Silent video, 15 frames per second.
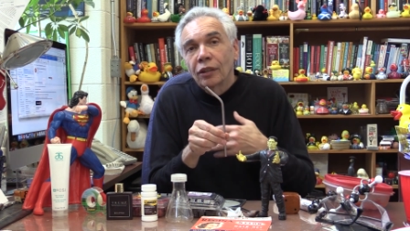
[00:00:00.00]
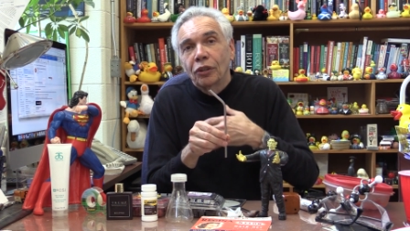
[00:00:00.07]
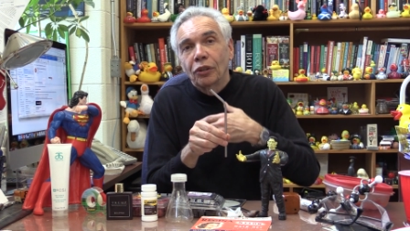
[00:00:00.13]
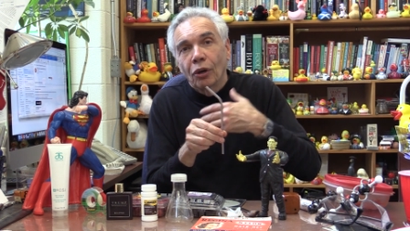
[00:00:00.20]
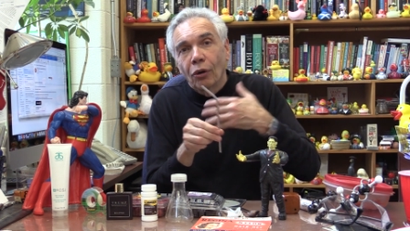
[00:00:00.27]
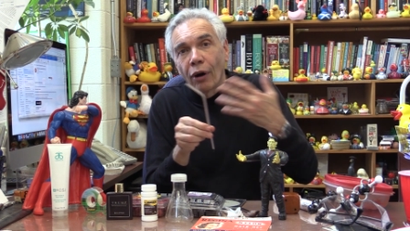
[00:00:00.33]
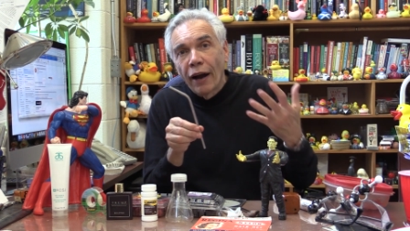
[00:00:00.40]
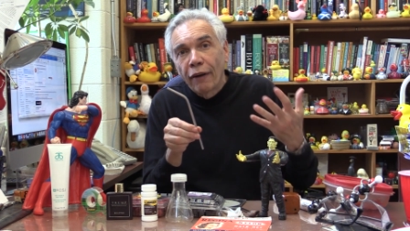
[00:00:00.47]

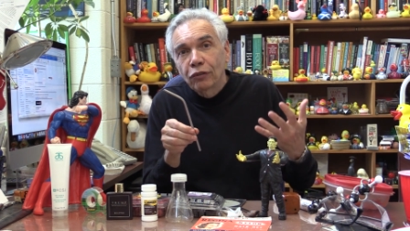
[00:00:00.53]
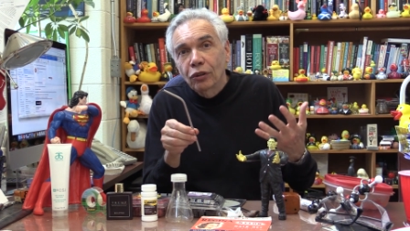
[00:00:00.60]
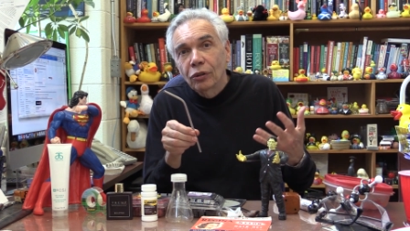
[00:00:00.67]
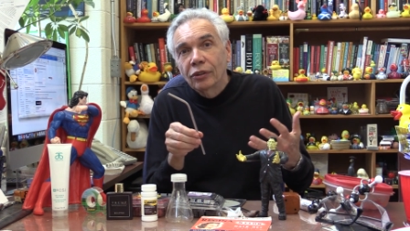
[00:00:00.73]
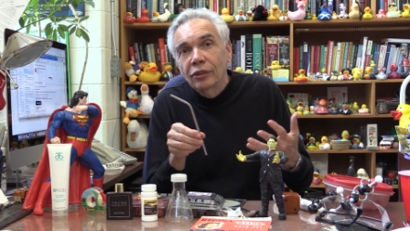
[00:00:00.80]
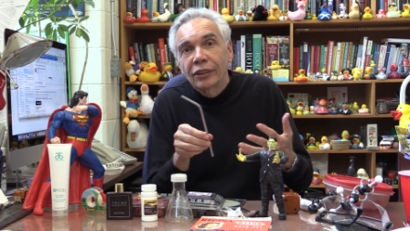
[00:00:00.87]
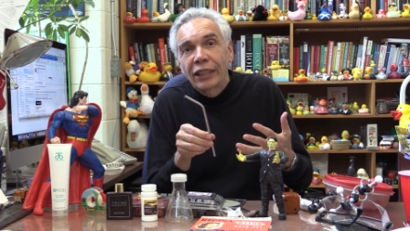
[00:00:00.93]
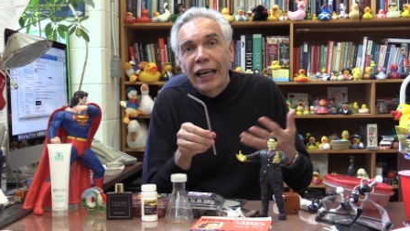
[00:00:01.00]
You don't have to
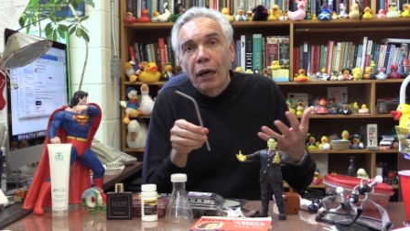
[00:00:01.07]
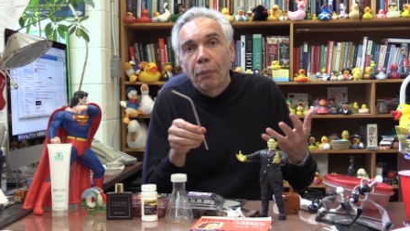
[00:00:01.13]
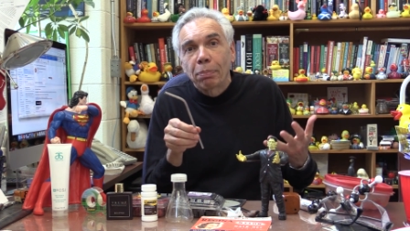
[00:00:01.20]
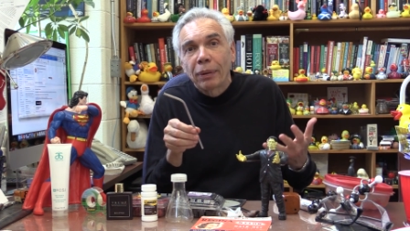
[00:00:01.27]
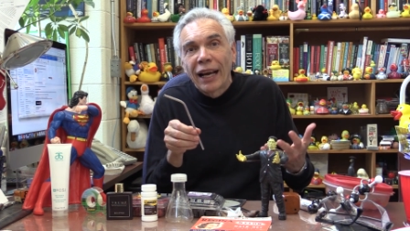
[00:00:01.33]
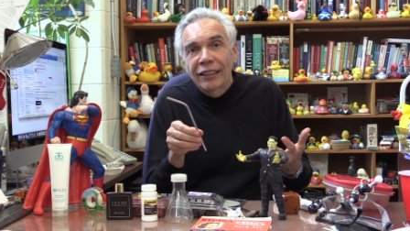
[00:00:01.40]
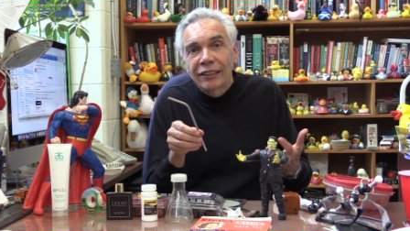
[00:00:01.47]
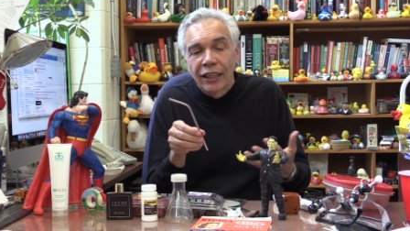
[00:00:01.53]
take a
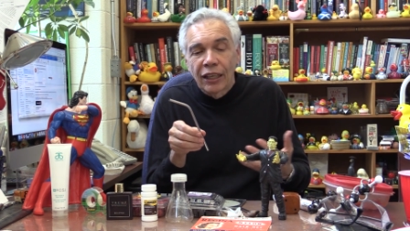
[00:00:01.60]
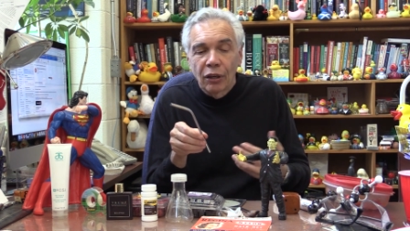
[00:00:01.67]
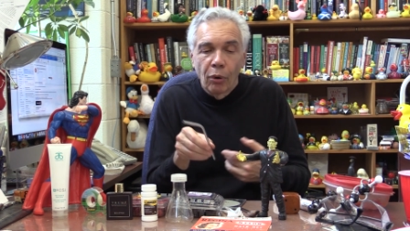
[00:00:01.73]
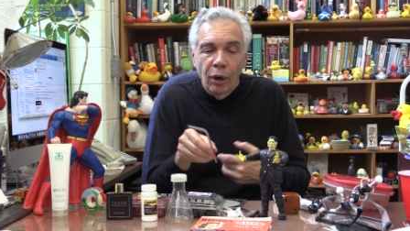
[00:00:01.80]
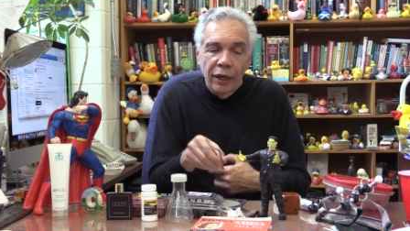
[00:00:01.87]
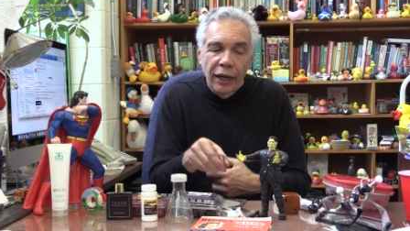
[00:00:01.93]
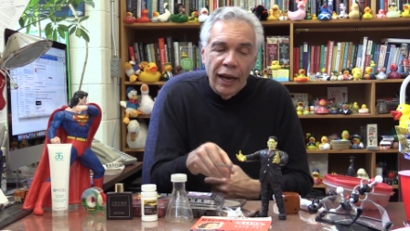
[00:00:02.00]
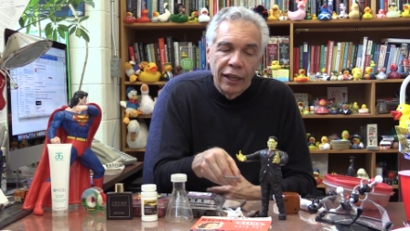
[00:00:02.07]
plastic
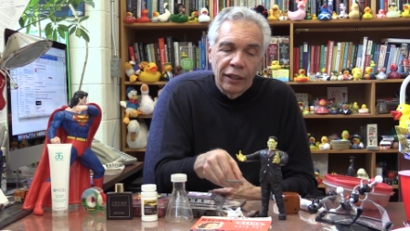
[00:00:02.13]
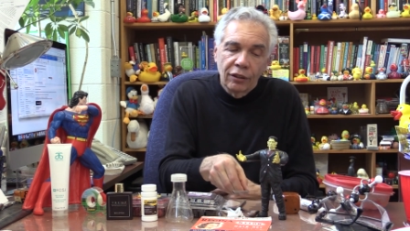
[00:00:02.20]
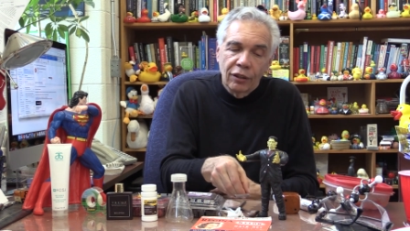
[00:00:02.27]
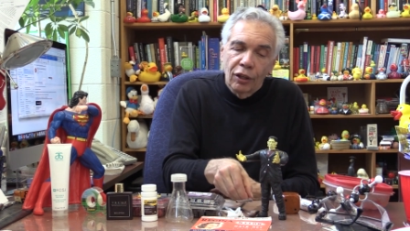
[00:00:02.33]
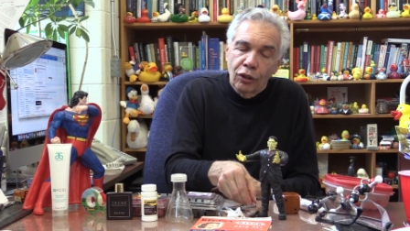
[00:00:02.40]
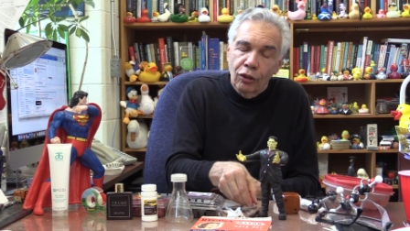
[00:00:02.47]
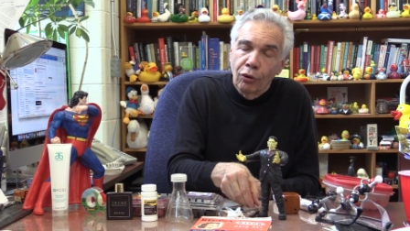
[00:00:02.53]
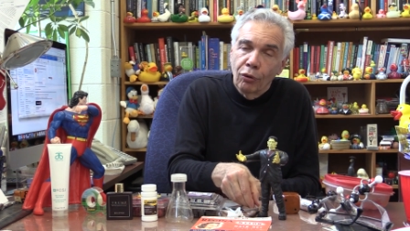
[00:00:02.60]
one and
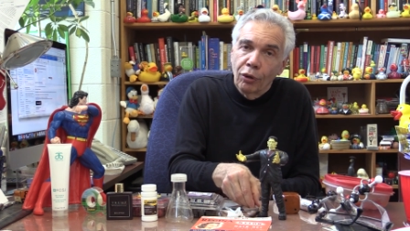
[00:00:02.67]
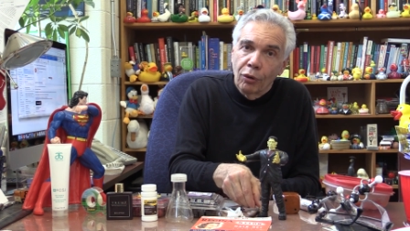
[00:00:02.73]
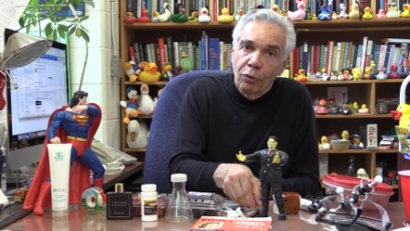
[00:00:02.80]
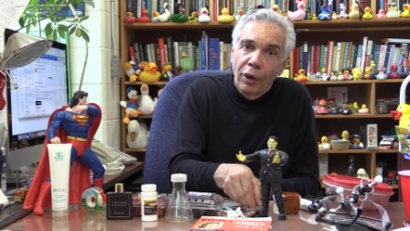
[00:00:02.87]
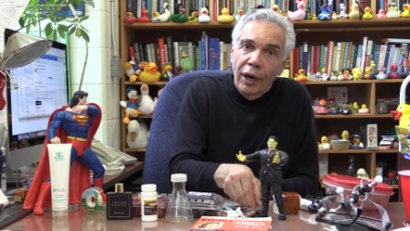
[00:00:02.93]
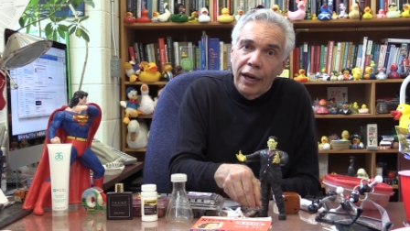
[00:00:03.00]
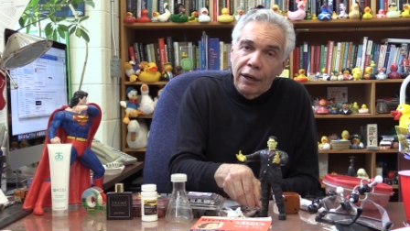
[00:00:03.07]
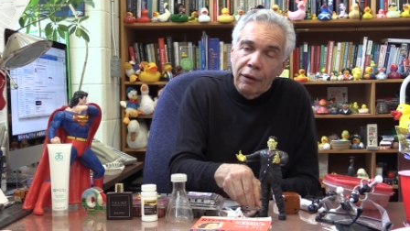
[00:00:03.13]
throw it
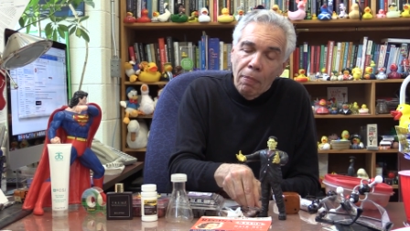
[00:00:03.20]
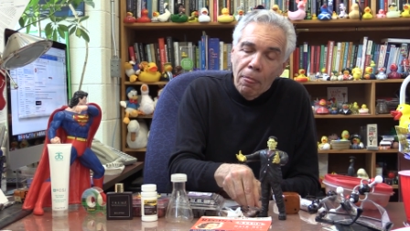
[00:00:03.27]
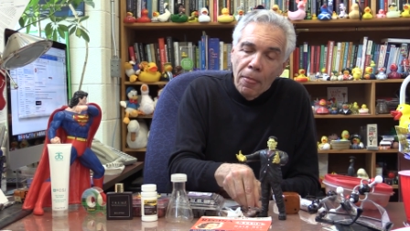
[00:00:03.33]
away.